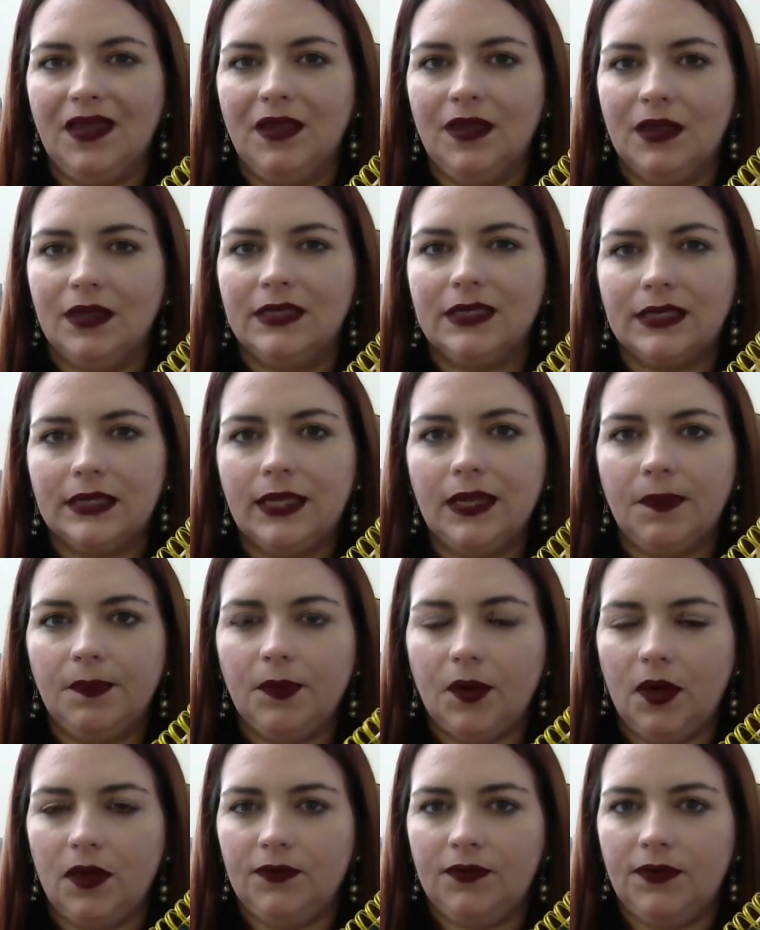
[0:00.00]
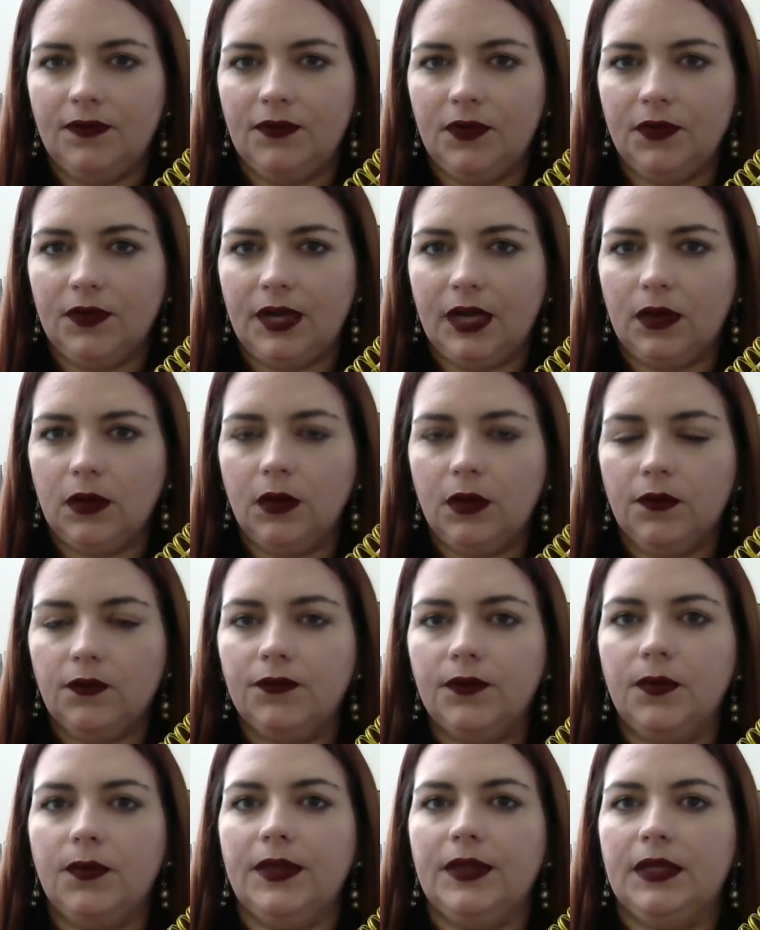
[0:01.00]
slip off if you're not
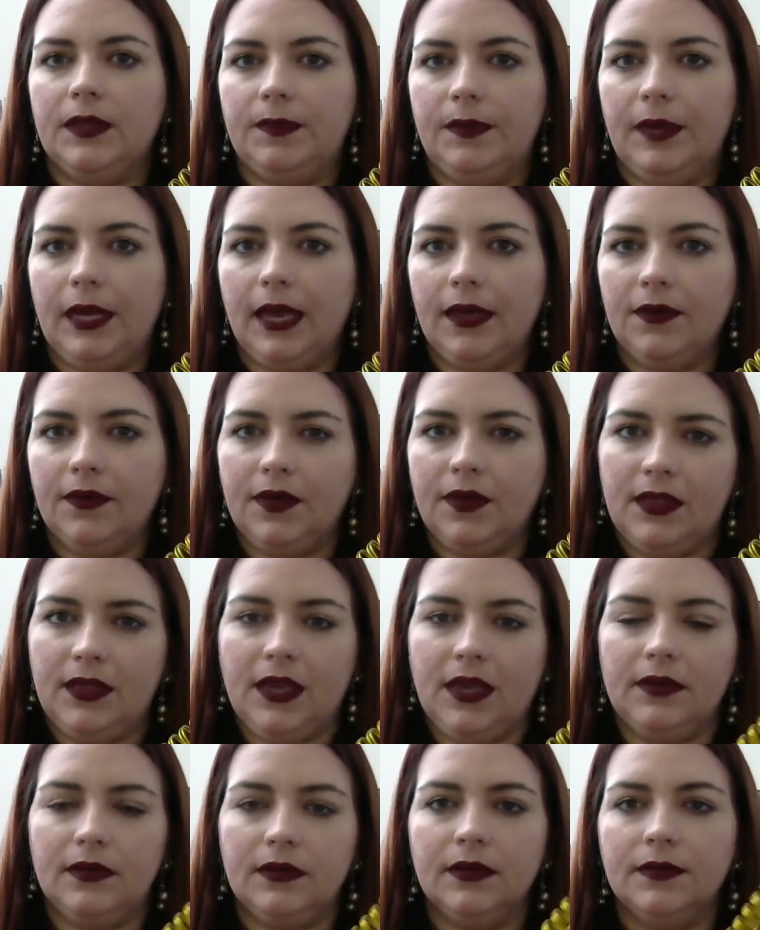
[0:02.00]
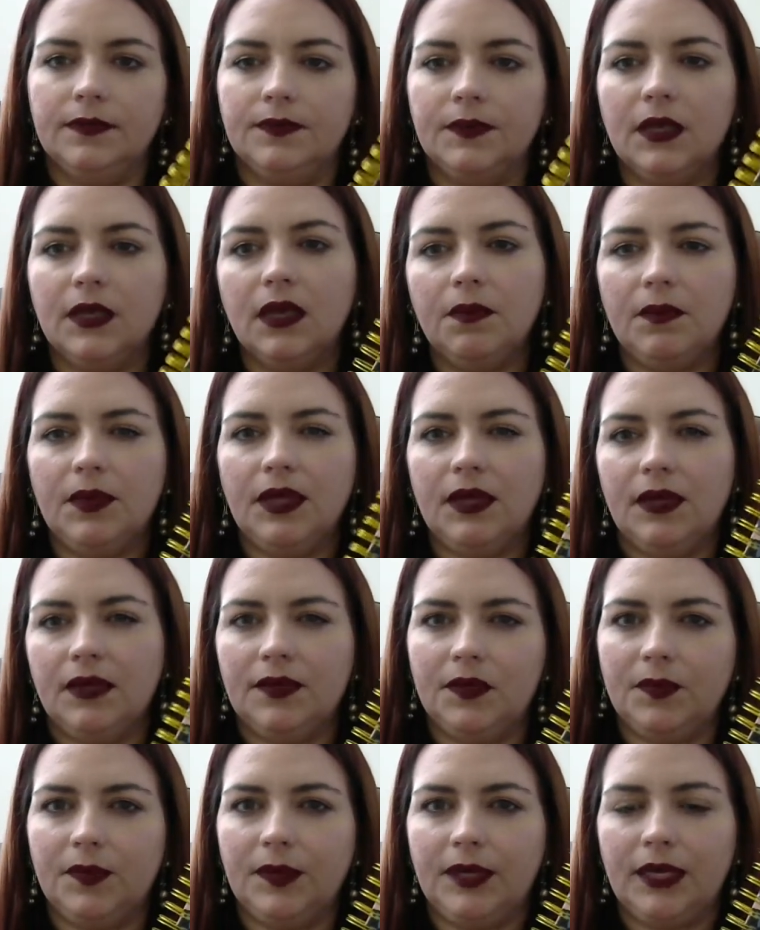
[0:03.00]
careful with the planner, and that can be a
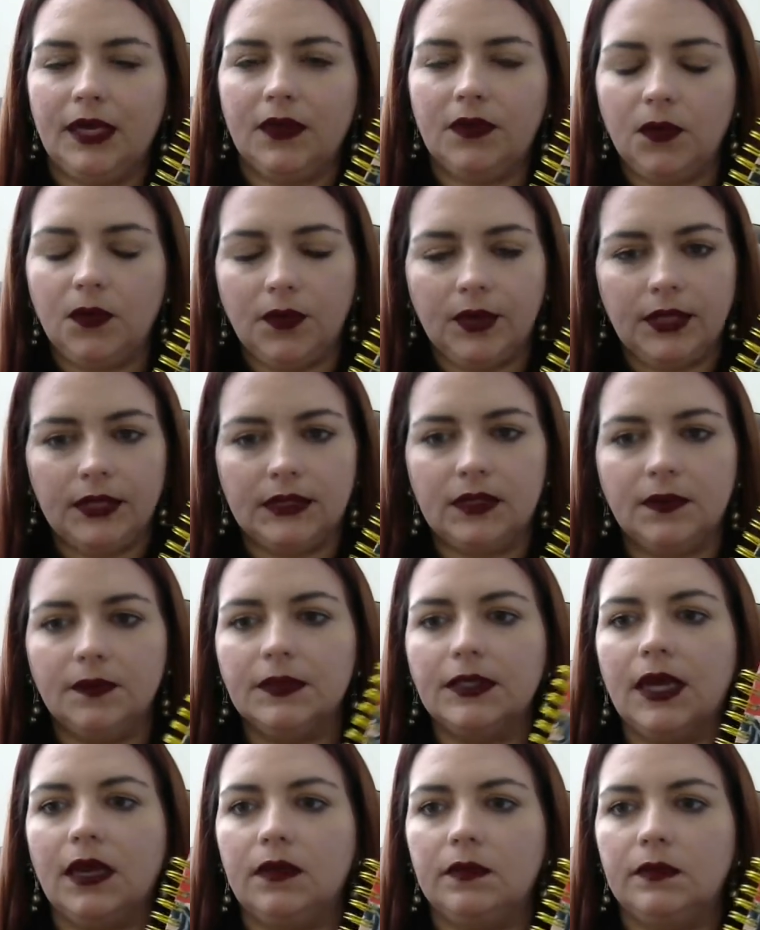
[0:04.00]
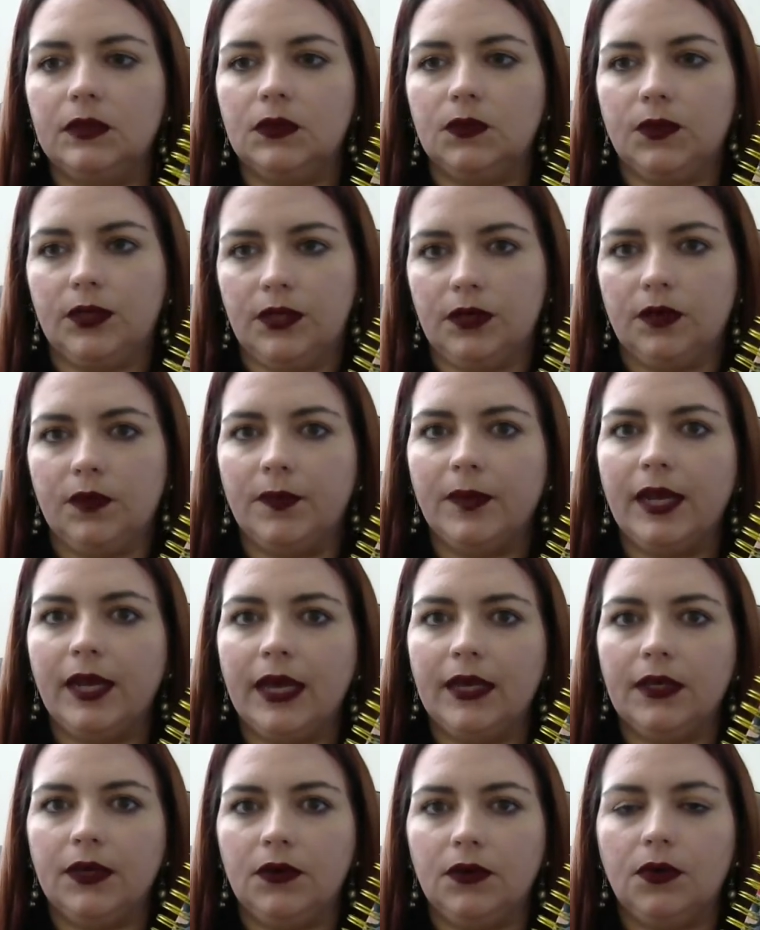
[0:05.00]
little bit annoying sometimes when you're
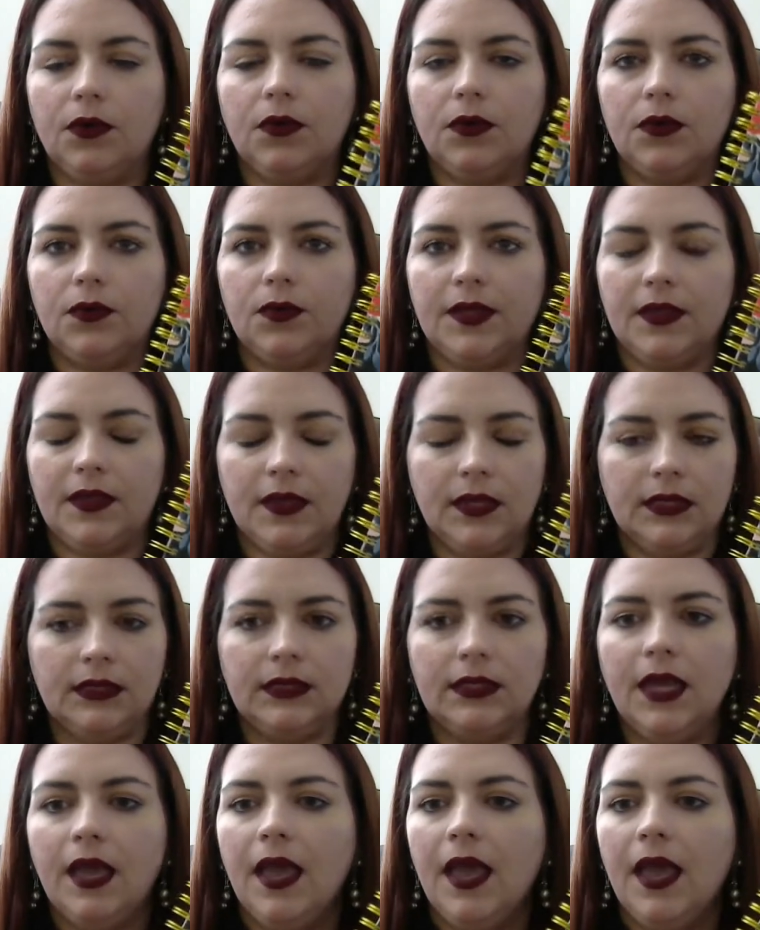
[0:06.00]
planning or you're doing things.